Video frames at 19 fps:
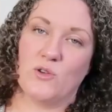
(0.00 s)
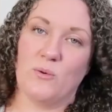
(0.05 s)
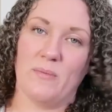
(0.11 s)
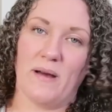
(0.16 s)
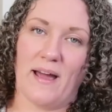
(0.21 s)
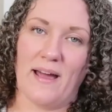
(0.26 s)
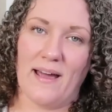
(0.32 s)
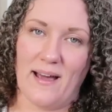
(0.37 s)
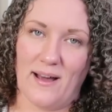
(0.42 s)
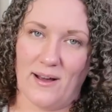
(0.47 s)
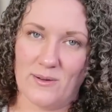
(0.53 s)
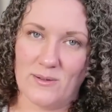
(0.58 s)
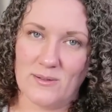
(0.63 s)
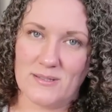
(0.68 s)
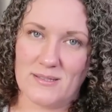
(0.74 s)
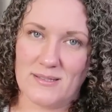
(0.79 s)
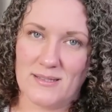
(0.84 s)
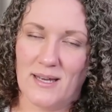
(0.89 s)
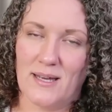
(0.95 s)
you buy a
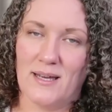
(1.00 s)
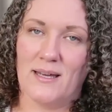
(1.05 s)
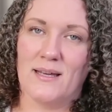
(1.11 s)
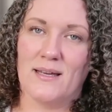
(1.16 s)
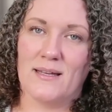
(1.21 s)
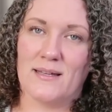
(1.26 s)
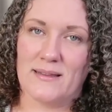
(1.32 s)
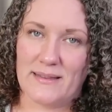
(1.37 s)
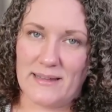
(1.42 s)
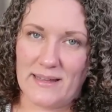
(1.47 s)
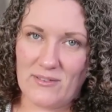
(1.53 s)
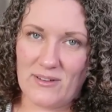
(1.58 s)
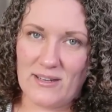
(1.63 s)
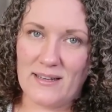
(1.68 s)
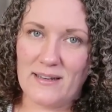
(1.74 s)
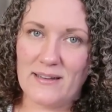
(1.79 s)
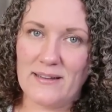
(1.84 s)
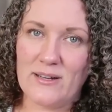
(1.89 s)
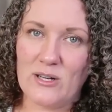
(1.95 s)
house, live in
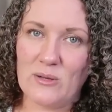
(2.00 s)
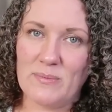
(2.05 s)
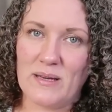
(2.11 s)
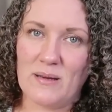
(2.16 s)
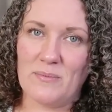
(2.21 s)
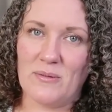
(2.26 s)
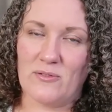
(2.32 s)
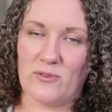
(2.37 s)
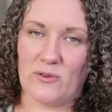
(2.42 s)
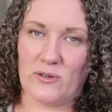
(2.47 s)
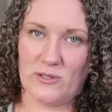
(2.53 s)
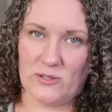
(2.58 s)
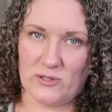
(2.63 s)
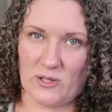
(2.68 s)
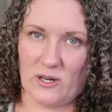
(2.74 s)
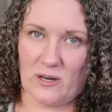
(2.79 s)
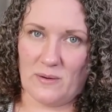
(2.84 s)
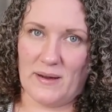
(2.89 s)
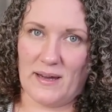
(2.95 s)
it a little bit before you
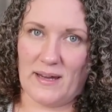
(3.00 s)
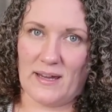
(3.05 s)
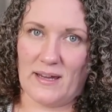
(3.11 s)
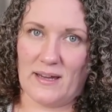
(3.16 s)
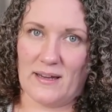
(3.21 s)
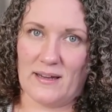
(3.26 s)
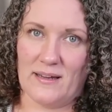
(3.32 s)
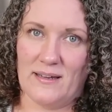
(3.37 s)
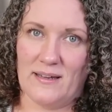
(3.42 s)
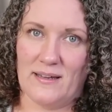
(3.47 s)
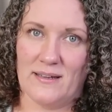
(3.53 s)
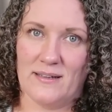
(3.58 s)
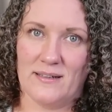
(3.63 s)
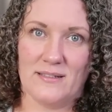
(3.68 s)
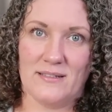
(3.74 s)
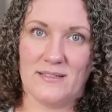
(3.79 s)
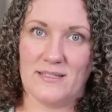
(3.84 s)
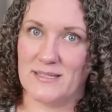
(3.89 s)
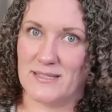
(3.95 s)
start making
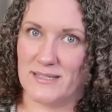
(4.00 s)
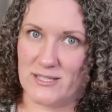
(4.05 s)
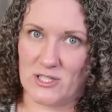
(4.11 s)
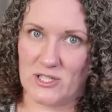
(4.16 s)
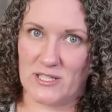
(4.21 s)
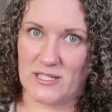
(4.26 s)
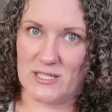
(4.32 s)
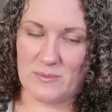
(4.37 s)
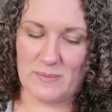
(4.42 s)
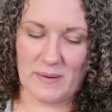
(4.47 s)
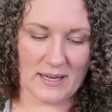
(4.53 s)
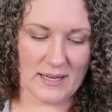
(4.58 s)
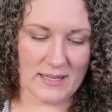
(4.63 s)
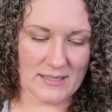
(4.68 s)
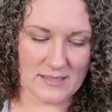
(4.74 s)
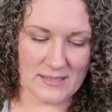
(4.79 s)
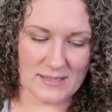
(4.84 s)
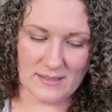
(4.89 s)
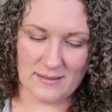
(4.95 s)
decisions,
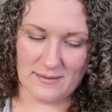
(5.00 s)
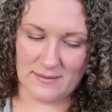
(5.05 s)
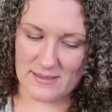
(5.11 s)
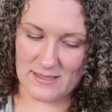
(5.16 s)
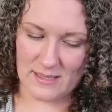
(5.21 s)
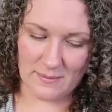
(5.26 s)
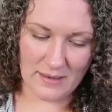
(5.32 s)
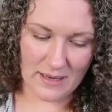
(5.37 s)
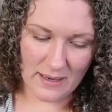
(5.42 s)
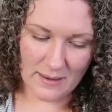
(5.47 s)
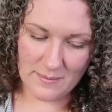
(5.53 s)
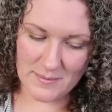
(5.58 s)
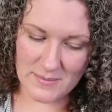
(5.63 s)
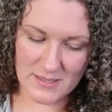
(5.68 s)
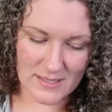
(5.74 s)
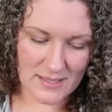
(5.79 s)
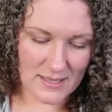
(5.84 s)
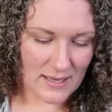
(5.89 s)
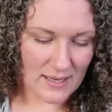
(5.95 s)
because
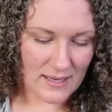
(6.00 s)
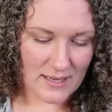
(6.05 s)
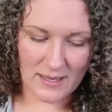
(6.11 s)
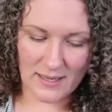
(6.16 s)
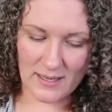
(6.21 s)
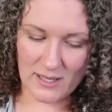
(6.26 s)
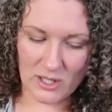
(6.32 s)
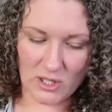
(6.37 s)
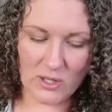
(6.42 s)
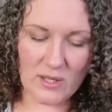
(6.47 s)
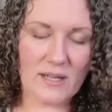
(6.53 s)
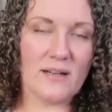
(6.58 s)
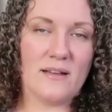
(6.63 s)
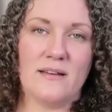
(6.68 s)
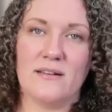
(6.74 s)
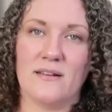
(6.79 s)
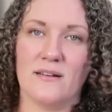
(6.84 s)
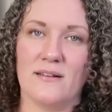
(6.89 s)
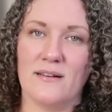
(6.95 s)
sometimes you get a
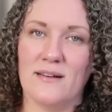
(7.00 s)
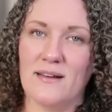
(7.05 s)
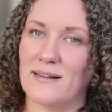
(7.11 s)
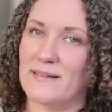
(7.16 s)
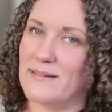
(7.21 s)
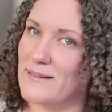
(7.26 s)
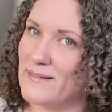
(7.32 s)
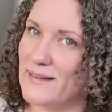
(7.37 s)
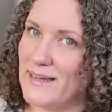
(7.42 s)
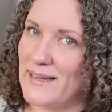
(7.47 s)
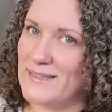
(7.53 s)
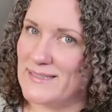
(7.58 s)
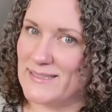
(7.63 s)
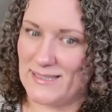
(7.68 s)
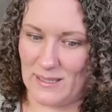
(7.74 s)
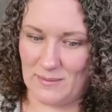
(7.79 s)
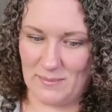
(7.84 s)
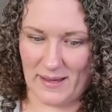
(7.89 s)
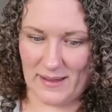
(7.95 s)
little
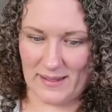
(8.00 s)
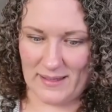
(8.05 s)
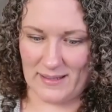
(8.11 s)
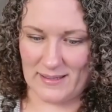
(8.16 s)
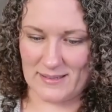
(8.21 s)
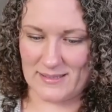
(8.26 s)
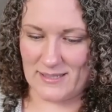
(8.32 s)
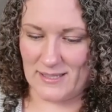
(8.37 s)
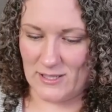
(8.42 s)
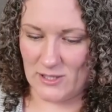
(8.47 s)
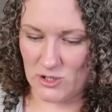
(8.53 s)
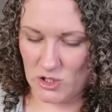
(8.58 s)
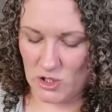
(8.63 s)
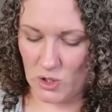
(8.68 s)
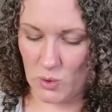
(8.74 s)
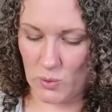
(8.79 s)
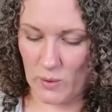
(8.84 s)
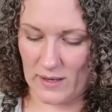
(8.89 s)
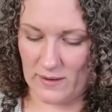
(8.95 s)
antsy and make things
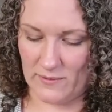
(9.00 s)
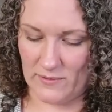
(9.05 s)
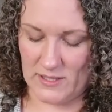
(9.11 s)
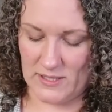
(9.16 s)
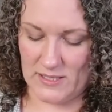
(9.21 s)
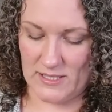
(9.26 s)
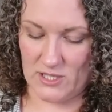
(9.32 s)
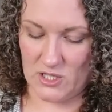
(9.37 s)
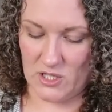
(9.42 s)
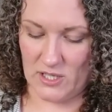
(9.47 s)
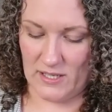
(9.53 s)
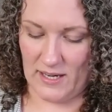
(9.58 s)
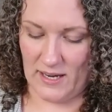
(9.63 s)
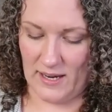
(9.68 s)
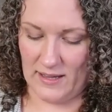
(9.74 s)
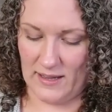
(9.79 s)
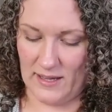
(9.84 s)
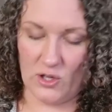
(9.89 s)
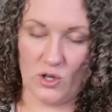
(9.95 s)
too quick of a decision
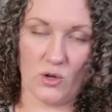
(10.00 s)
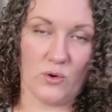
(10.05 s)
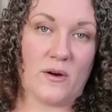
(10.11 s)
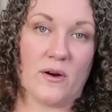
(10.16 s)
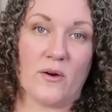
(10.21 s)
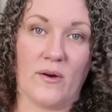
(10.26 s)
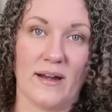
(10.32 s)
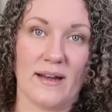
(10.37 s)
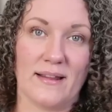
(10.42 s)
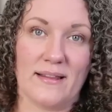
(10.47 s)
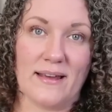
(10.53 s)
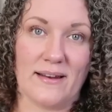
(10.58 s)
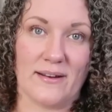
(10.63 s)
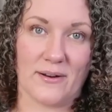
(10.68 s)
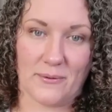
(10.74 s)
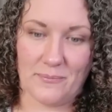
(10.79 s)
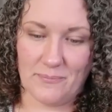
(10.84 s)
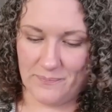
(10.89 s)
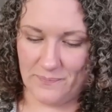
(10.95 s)
and then you'll regret it
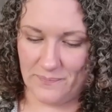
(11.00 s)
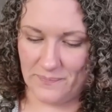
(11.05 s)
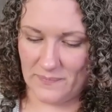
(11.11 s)
later.